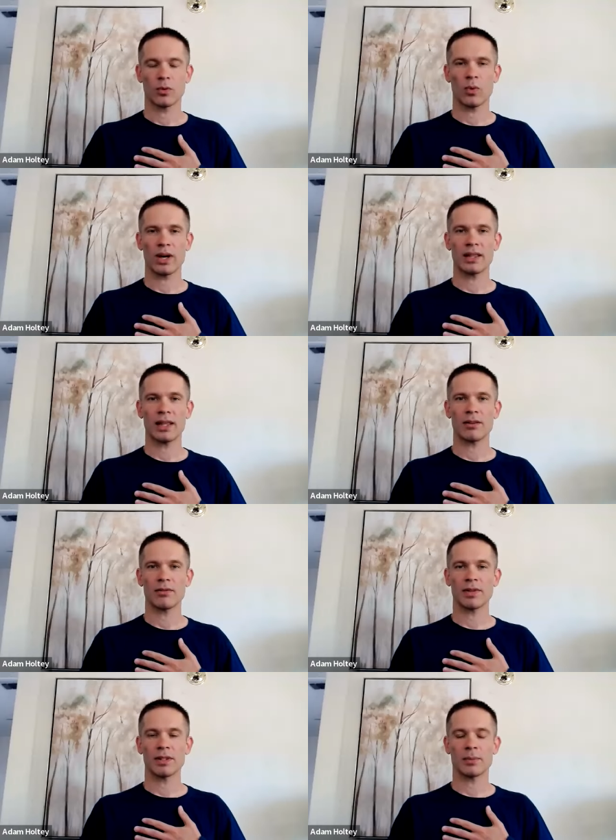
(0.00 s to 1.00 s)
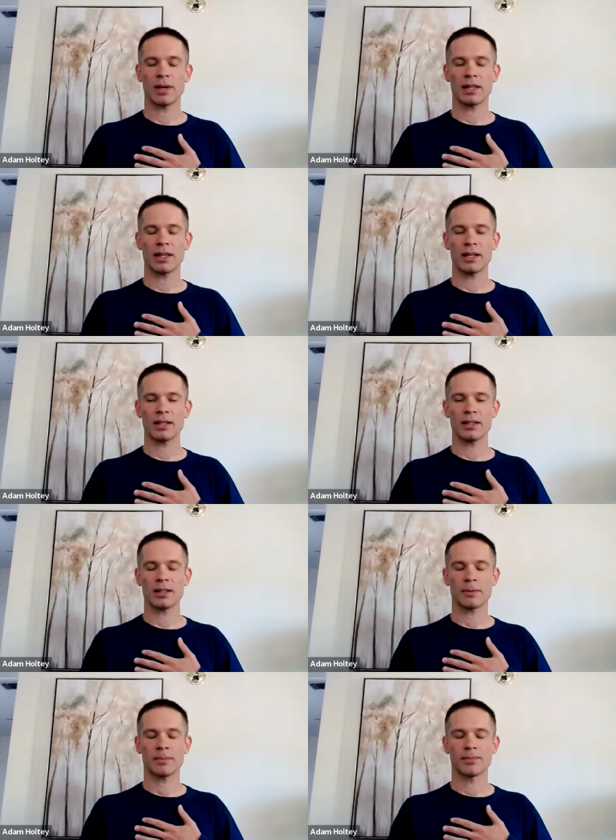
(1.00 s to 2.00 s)
white light fills my
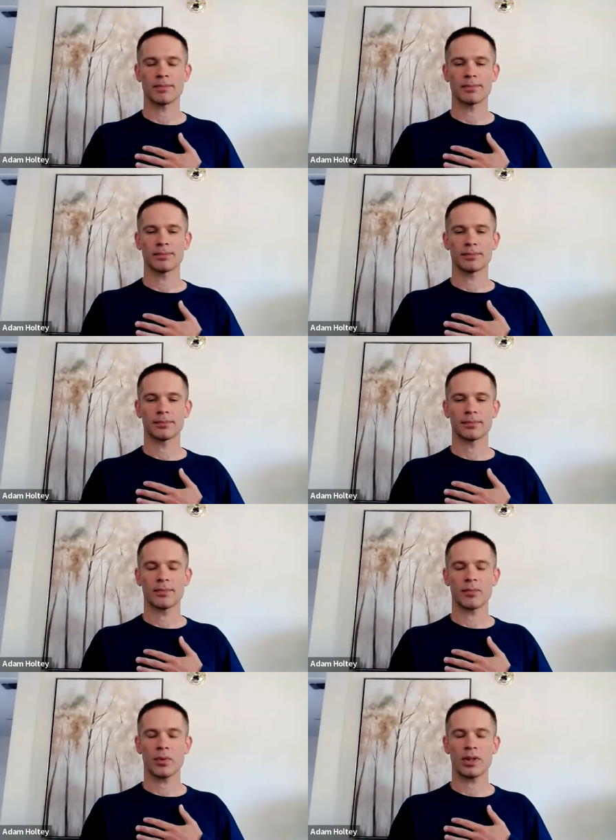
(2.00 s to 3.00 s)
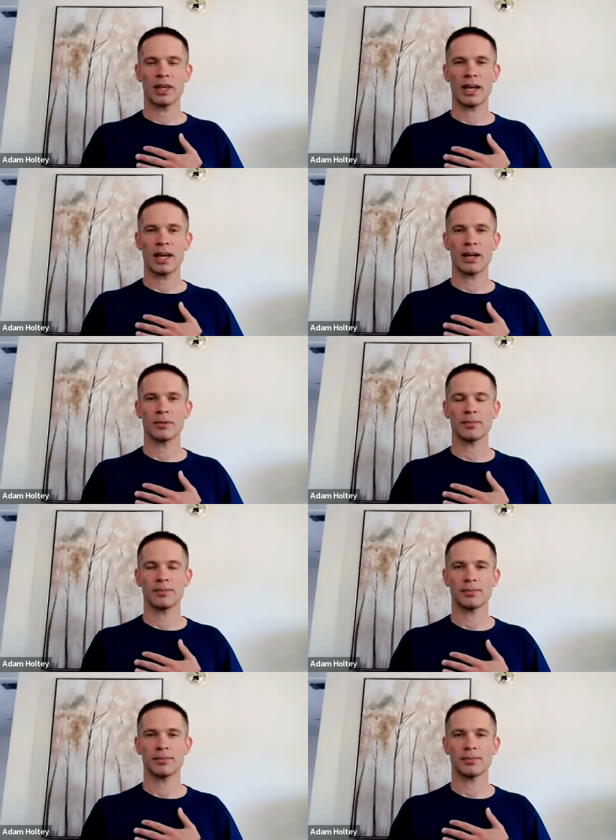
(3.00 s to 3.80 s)
lungs. Breathing out,